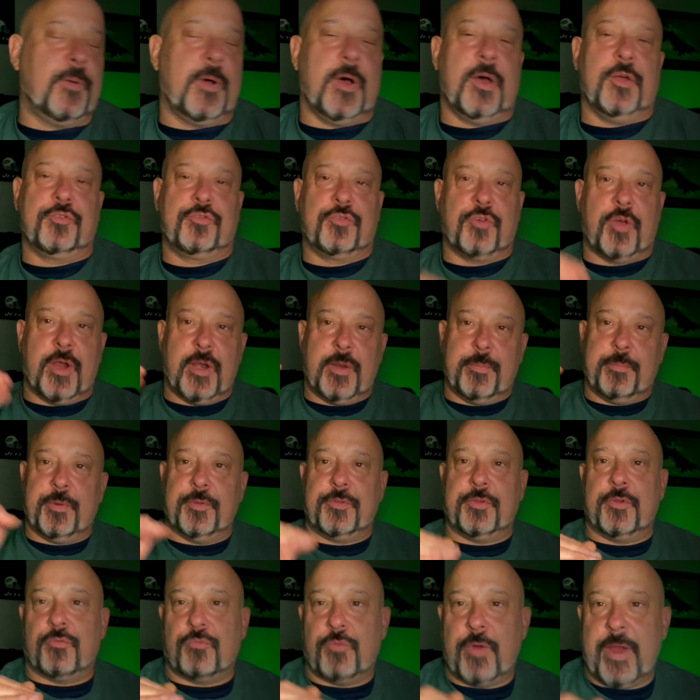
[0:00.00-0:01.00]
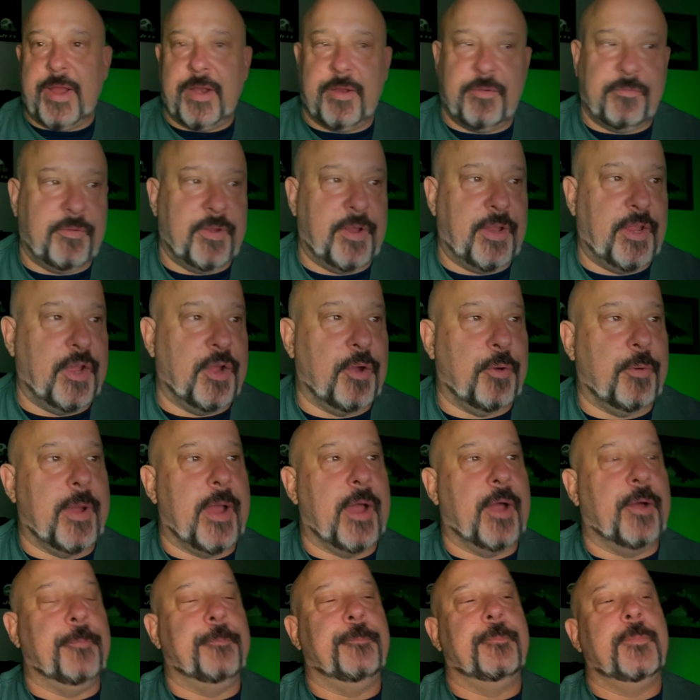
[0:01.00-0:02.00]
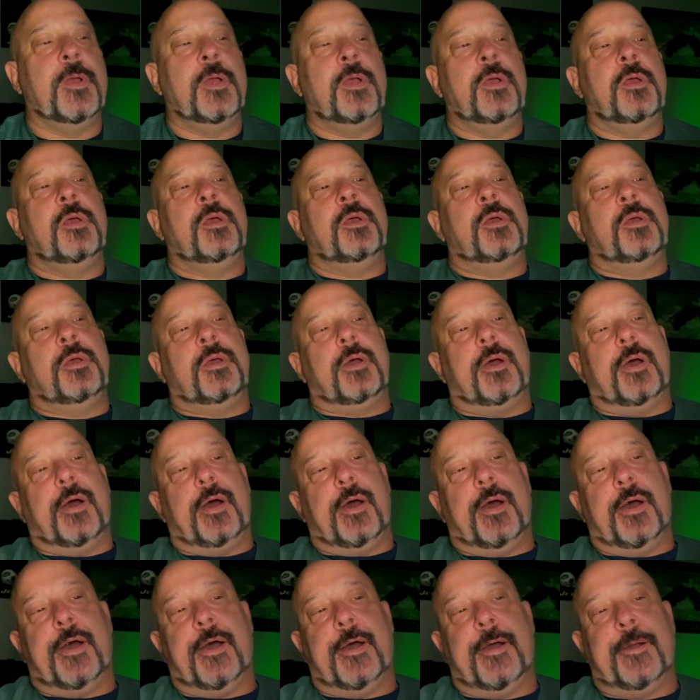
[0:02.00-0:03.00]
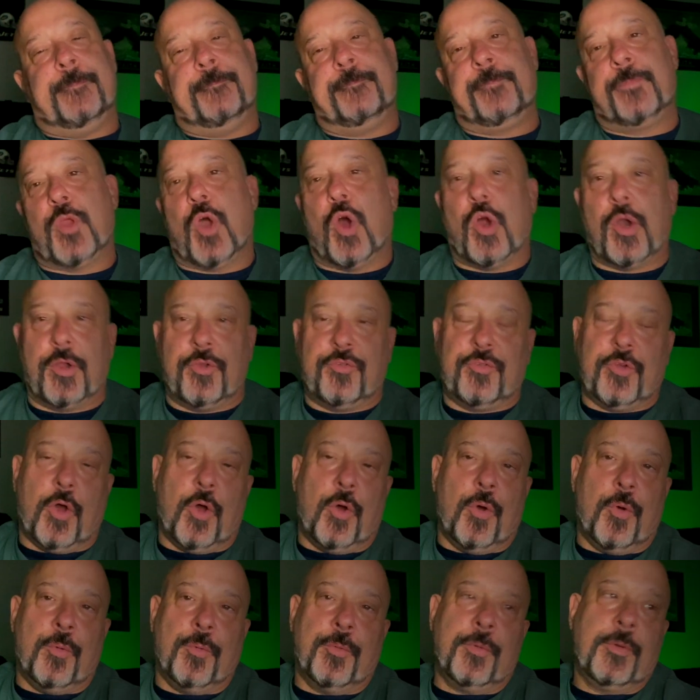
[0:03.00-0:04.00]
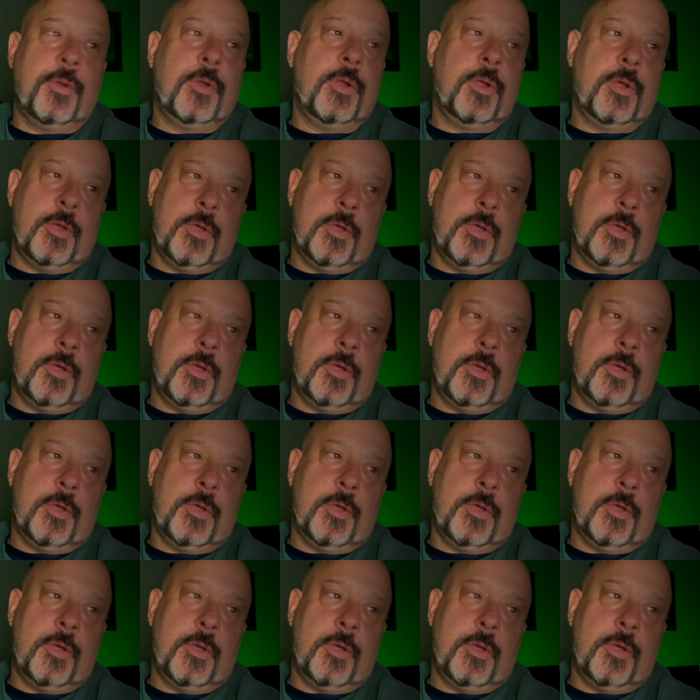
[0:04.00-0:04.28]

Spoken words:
I'll try to put the Raider video out on its own.